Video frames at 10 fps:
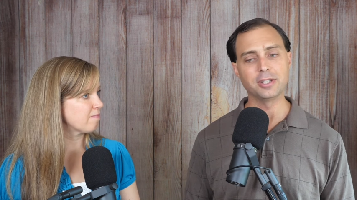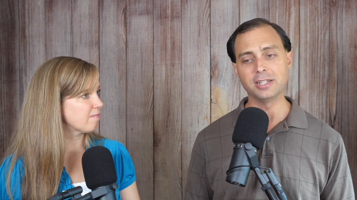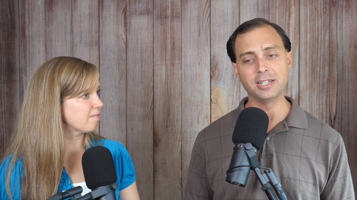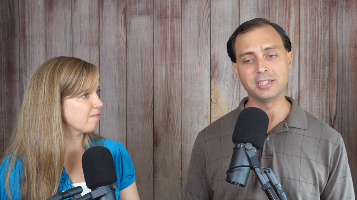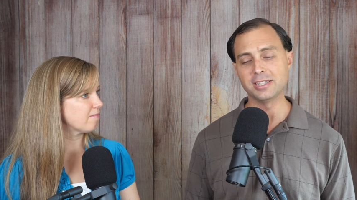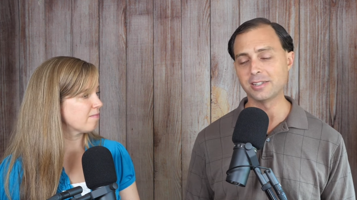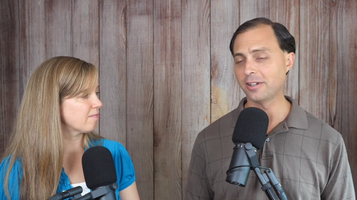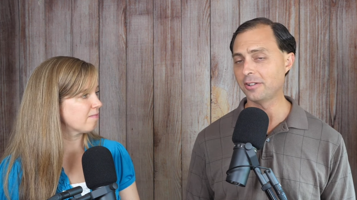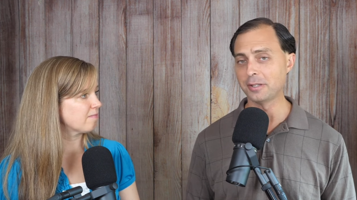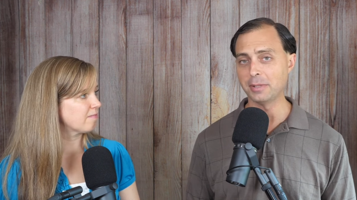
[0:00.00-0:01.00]
Speaker 1: know, it, it just
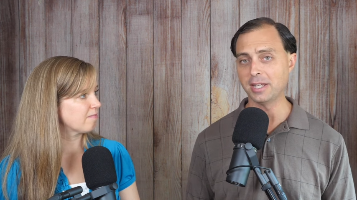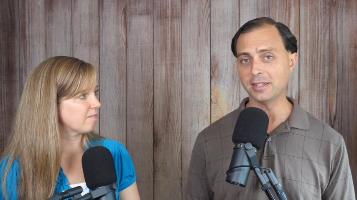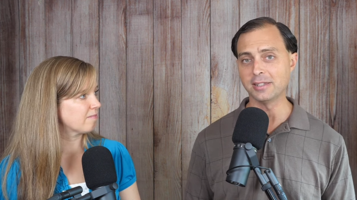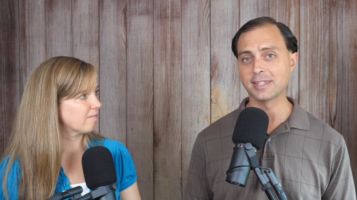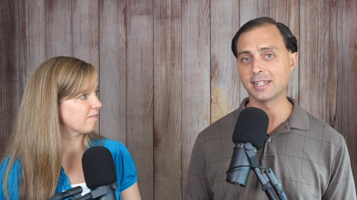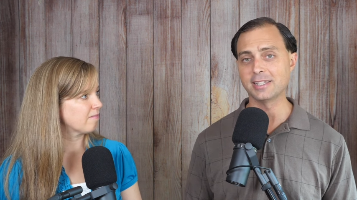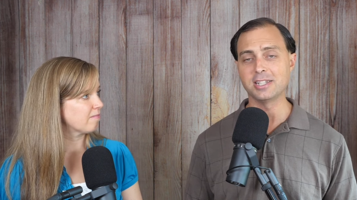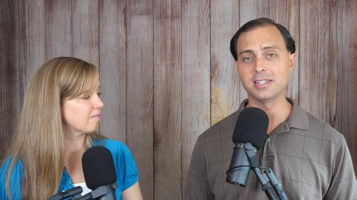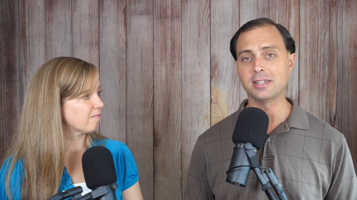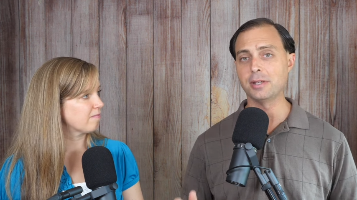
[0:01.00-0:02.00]
all depends because it
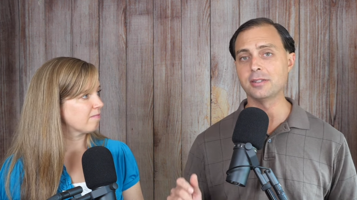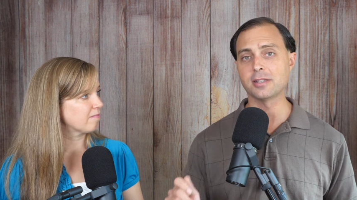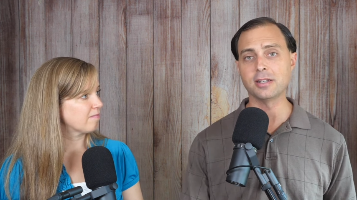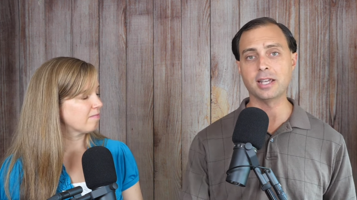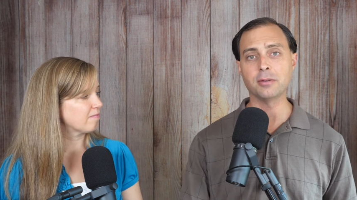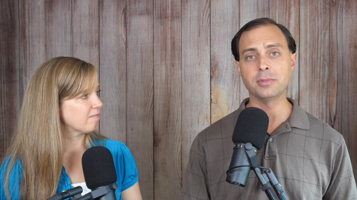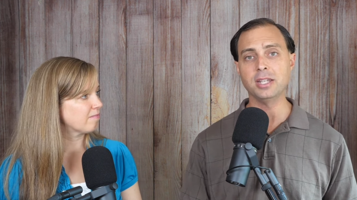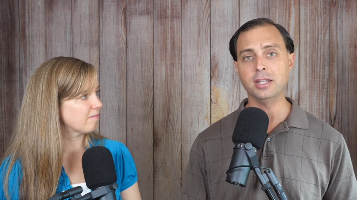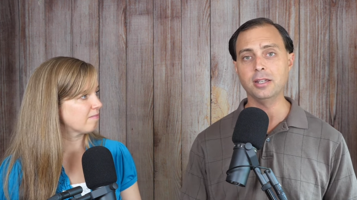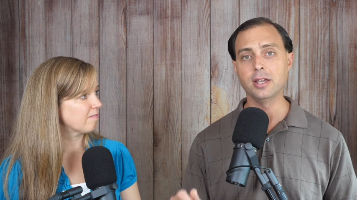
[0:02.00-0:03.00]
just depends on how
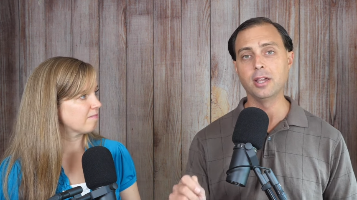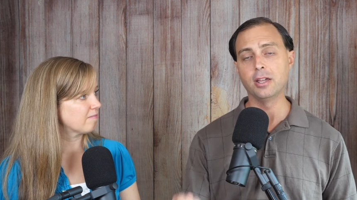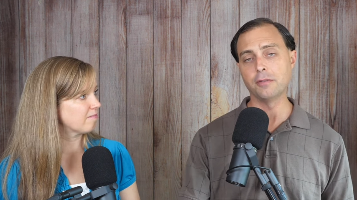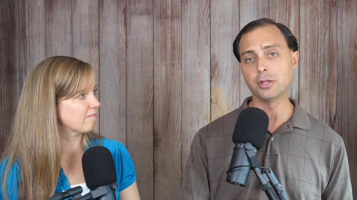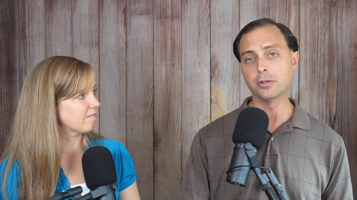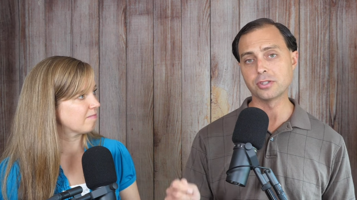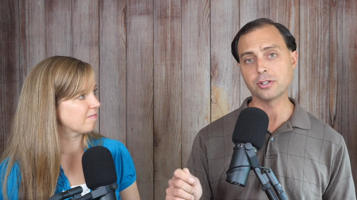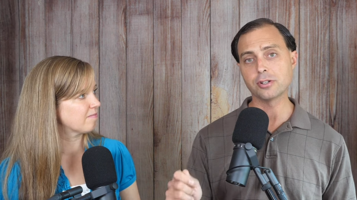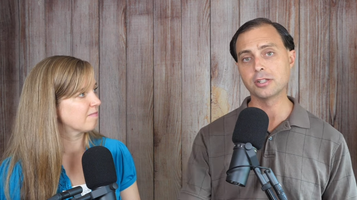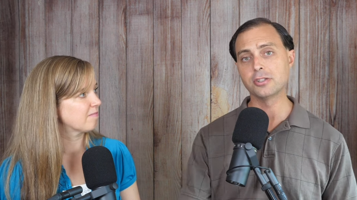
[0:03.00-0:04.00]
many of those
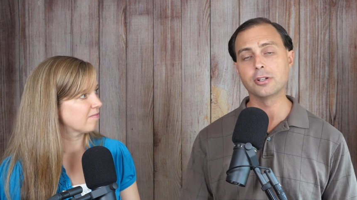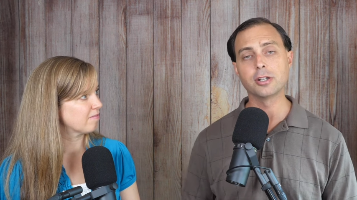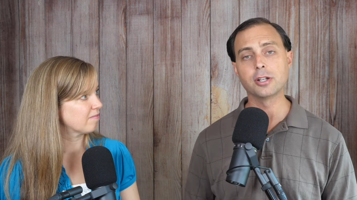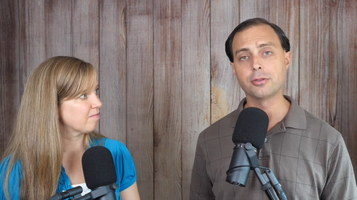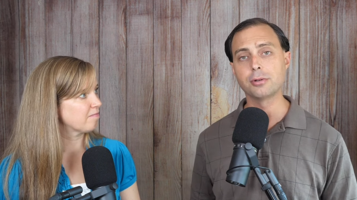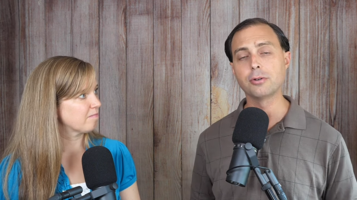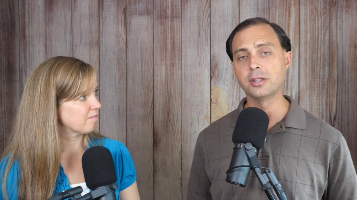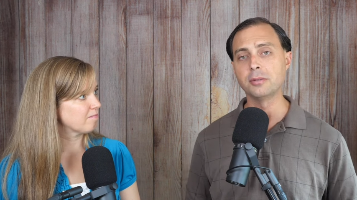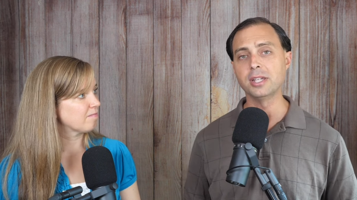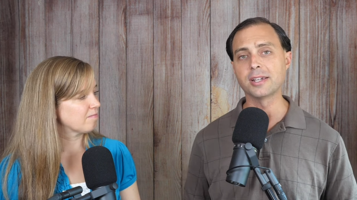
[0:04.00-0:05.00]
circuits you're going to throw
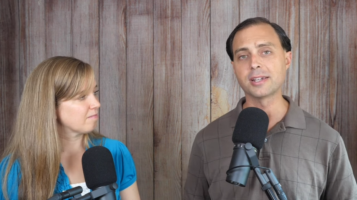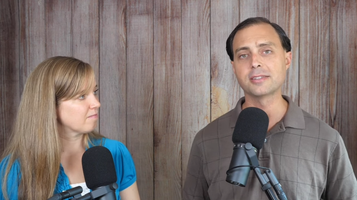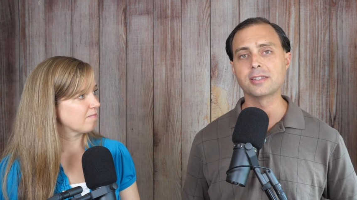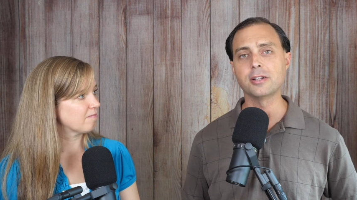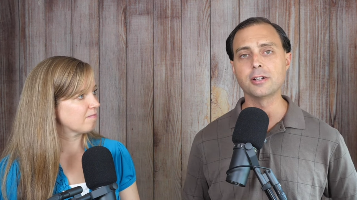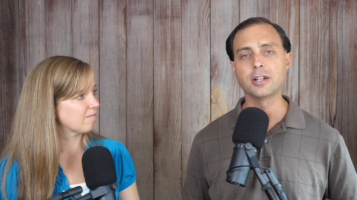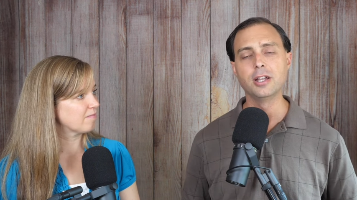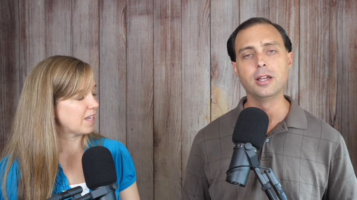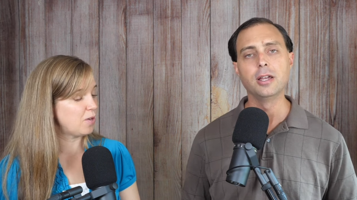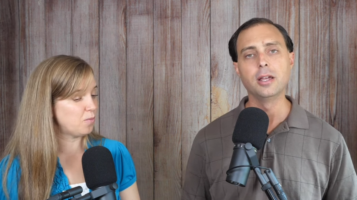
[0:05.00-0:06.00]
in the mix here.
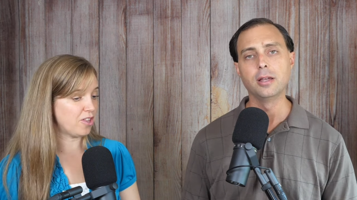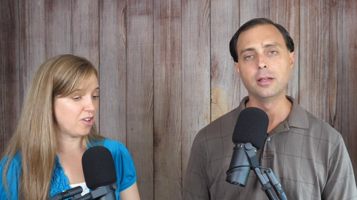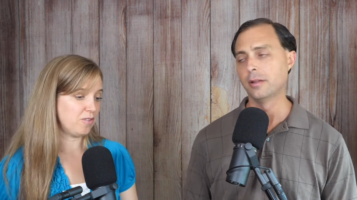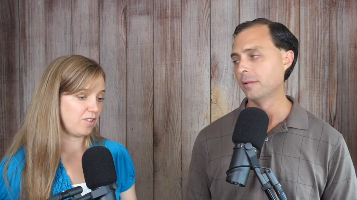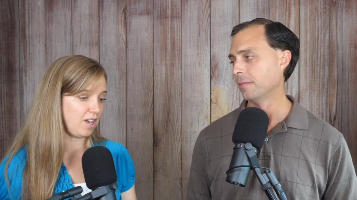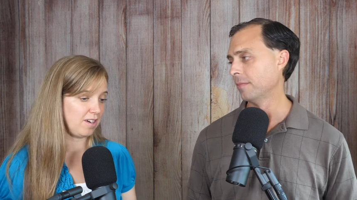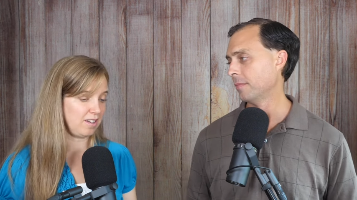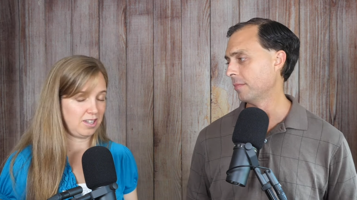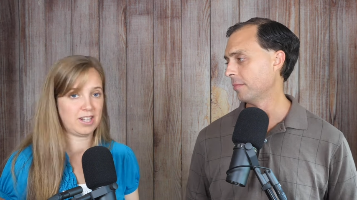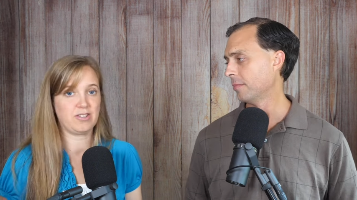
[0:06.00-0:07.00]
Speaker 2: And whether you've got
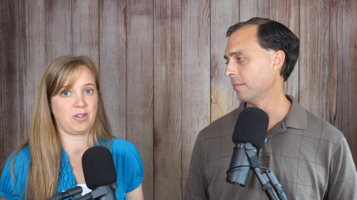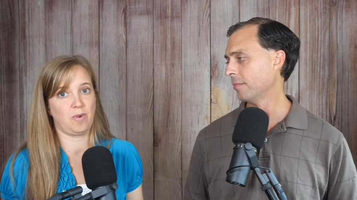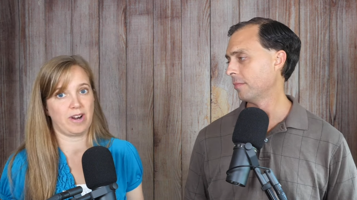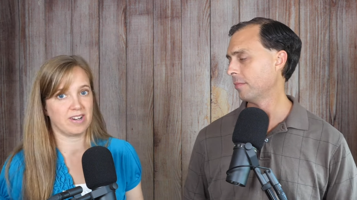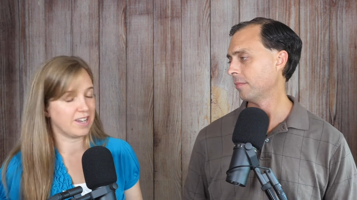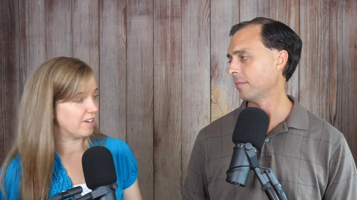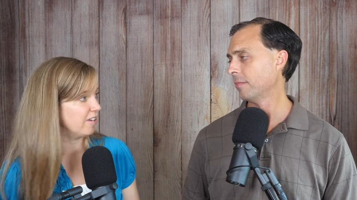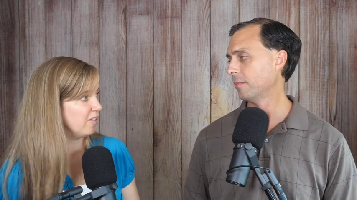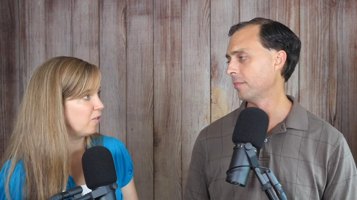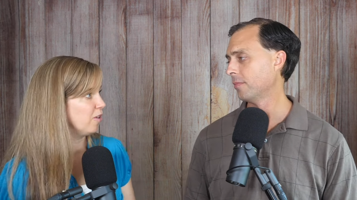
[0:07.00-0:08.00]
an electric water
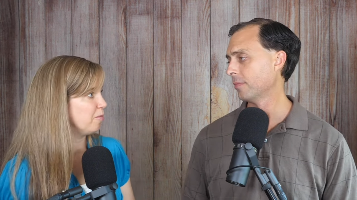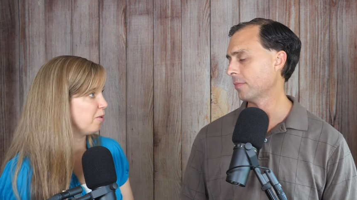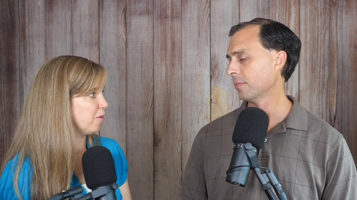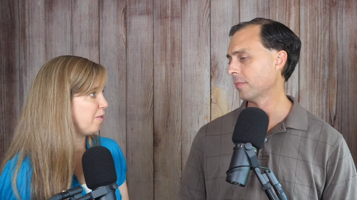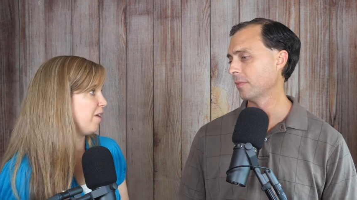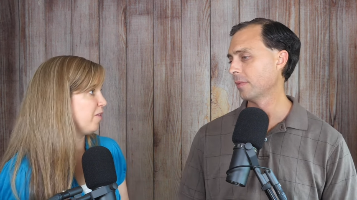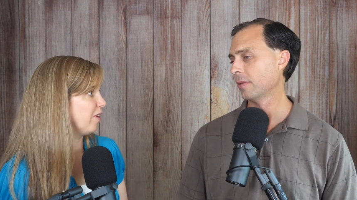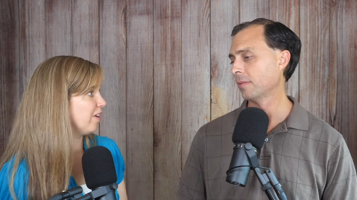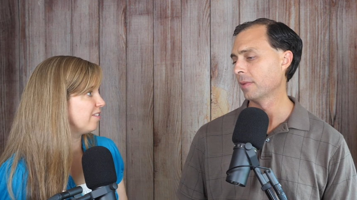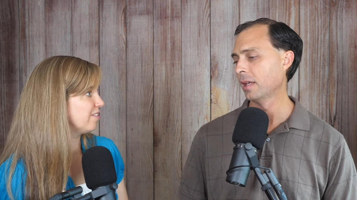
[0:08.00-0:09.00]
heater or a propane
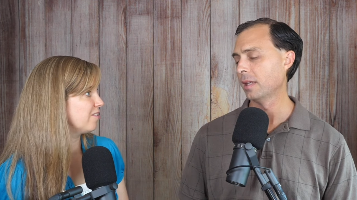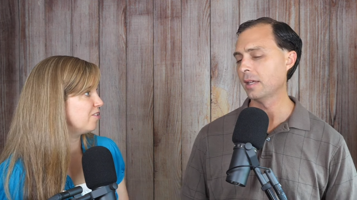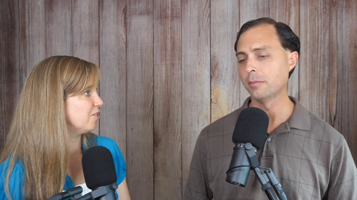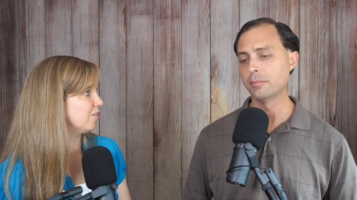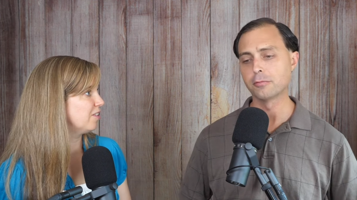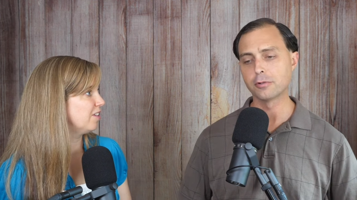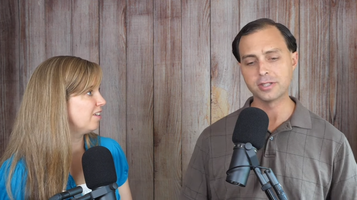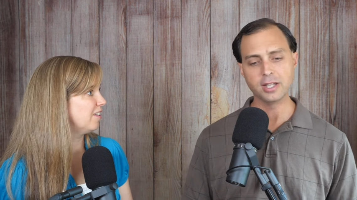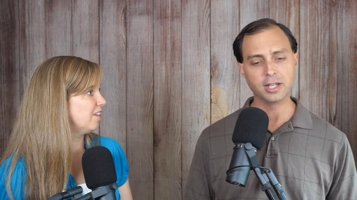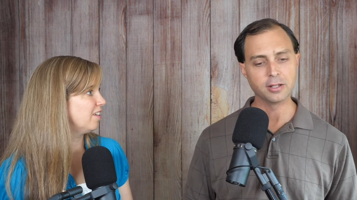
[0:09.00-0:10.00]
one.
Speaker 1: Yeah, but we're
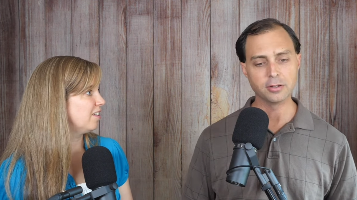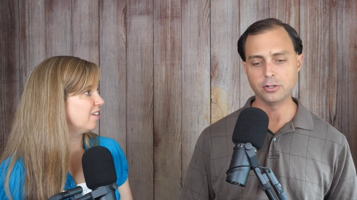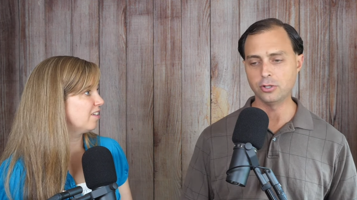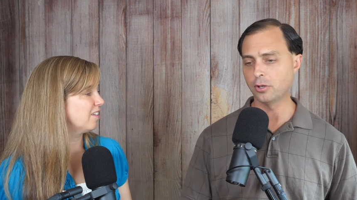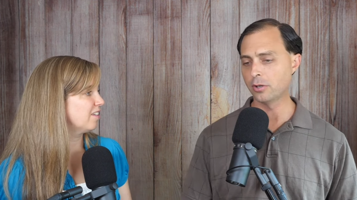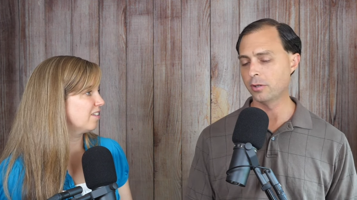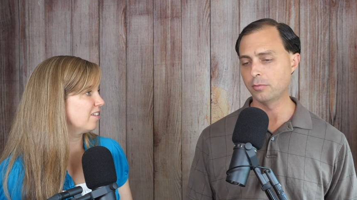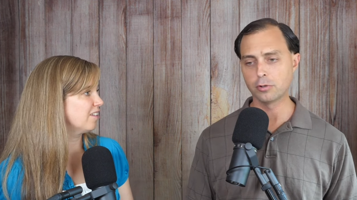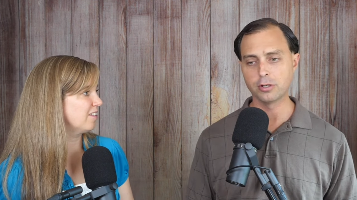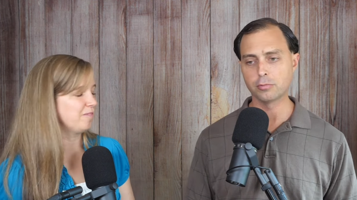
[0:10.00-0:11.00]
saying no,
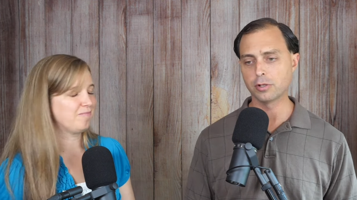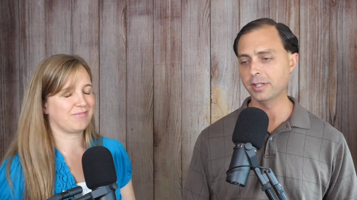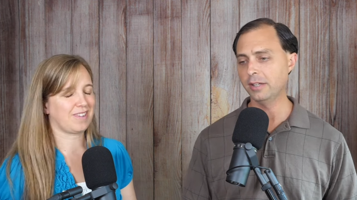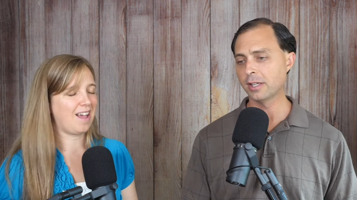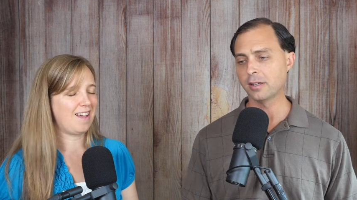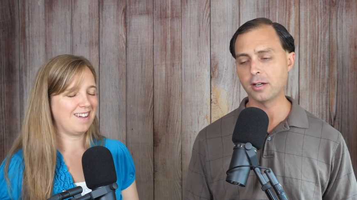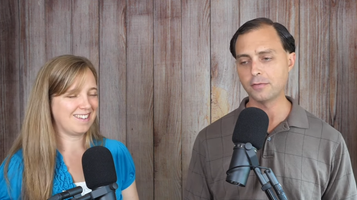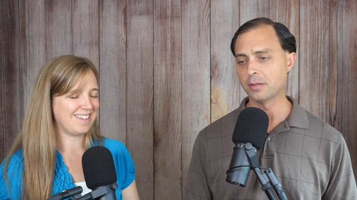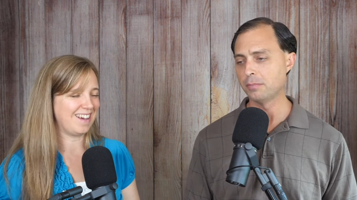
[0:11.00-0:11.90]
we're, we're leaving off